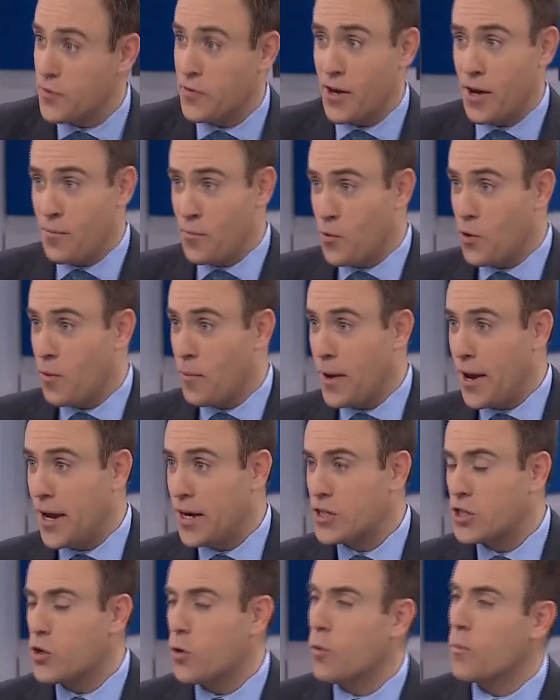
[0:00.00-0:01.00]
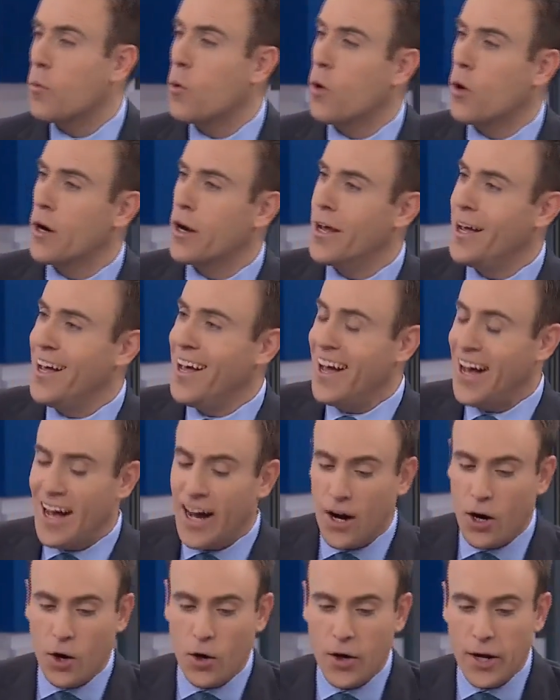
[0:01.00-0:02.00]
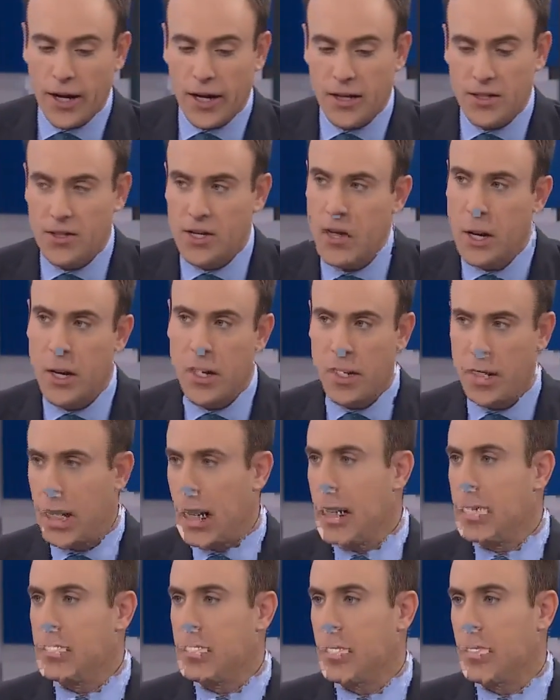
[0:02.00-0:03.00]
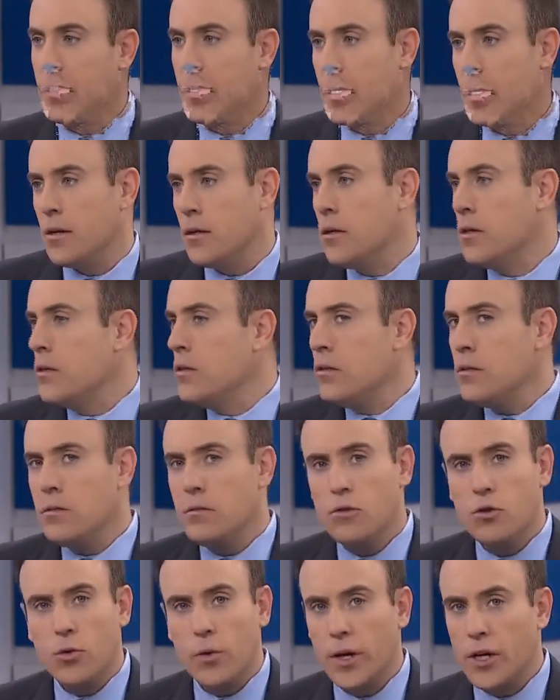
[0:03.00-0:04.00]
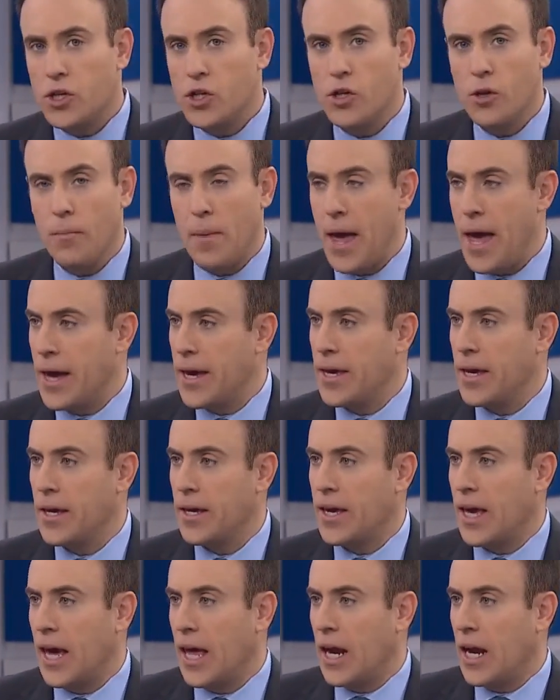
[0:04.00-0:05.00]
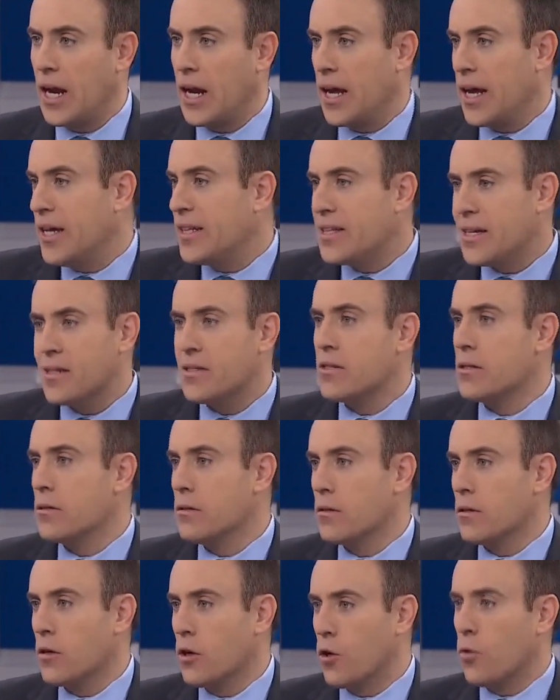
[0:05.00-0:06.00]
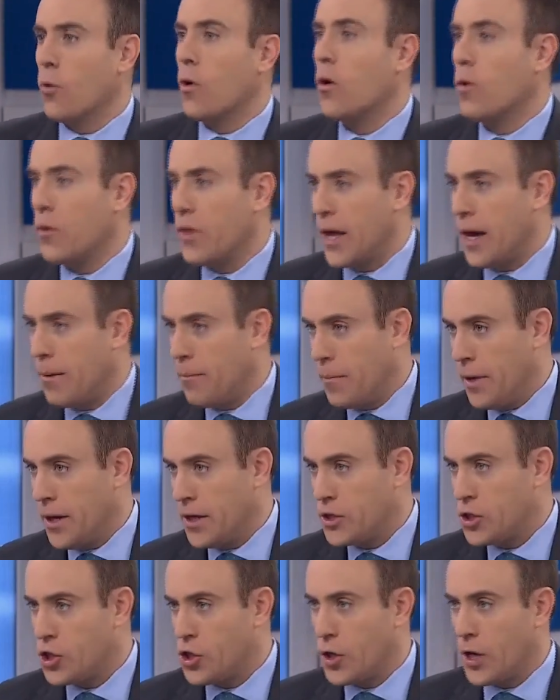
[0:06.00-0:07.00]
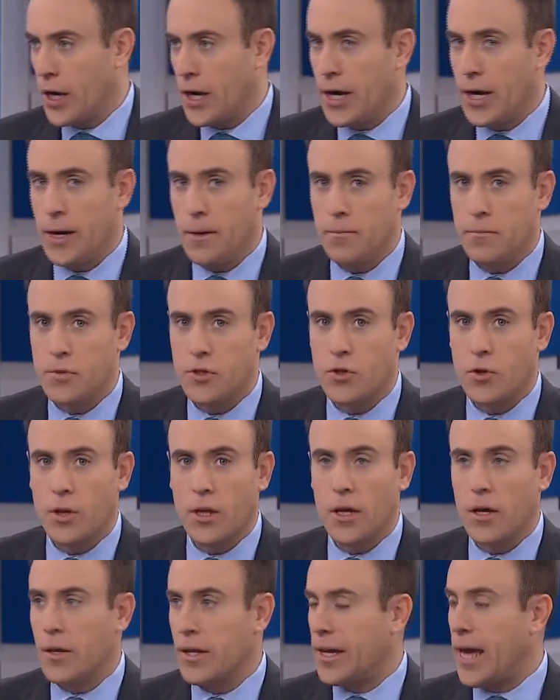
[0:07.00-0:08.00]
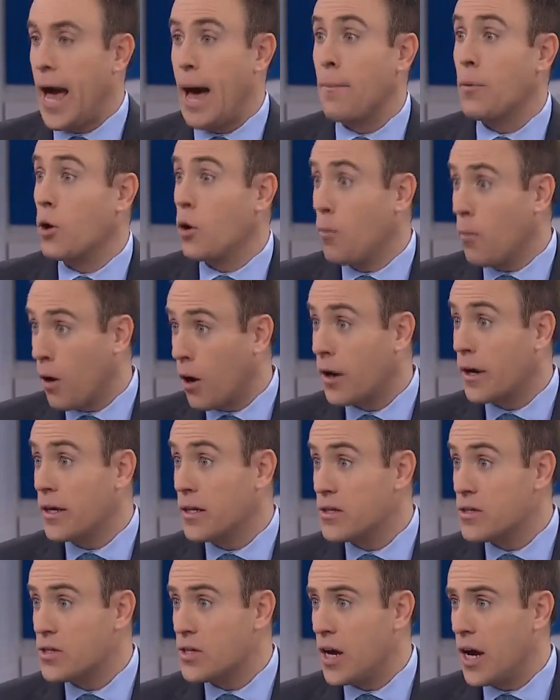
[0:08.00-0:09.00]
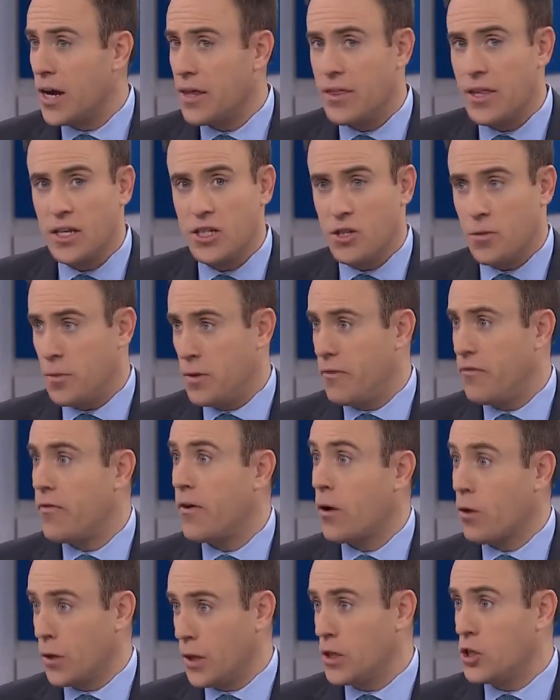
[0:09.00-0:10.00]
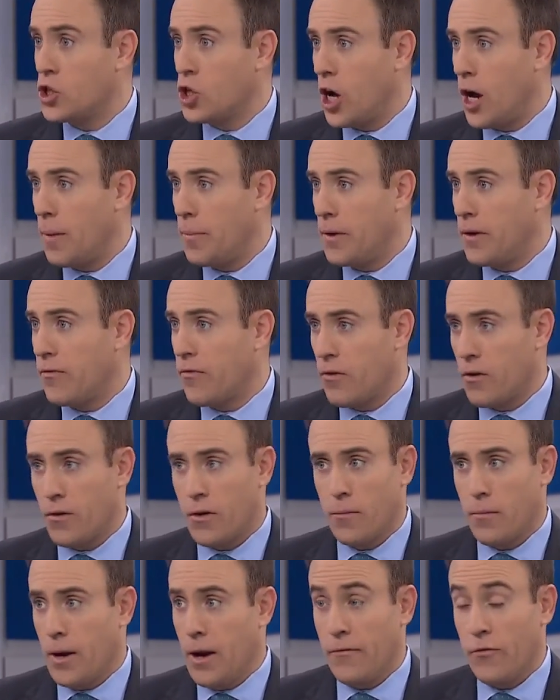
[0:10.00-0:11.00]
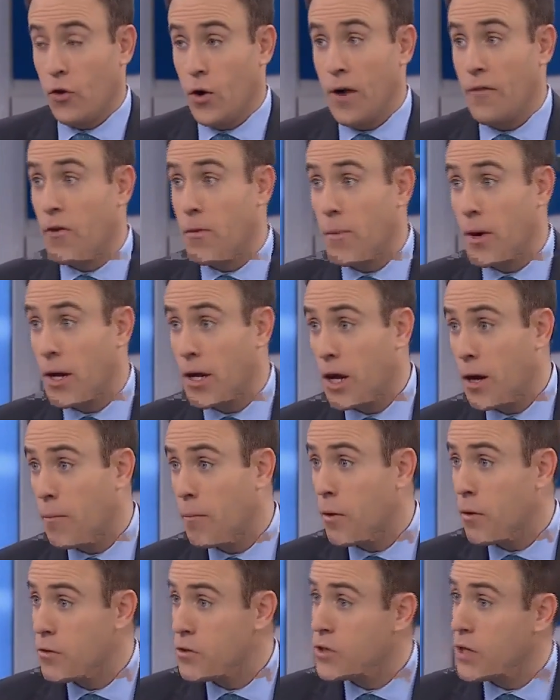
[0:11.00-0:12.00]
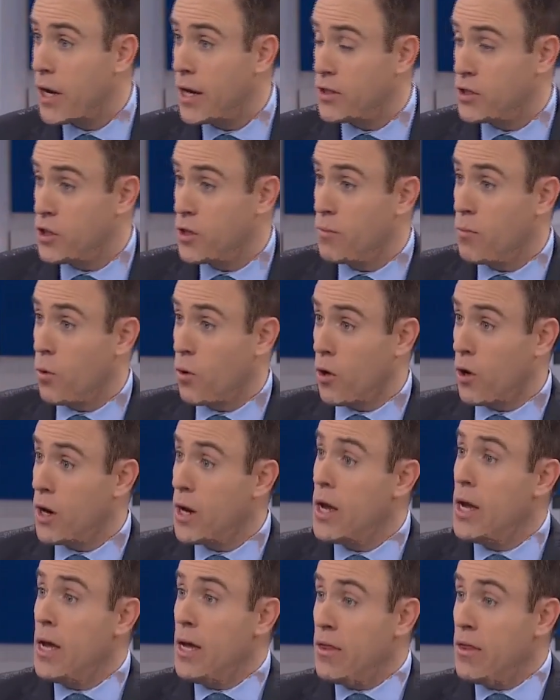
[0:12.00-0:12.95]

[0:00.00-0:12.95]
We've got more banks to report earnings. The idea that traditional banking in Canada, it doesn't grow that much. Certainly on the capital markets side, things have been fairly choppy for everybody on both sides of the border.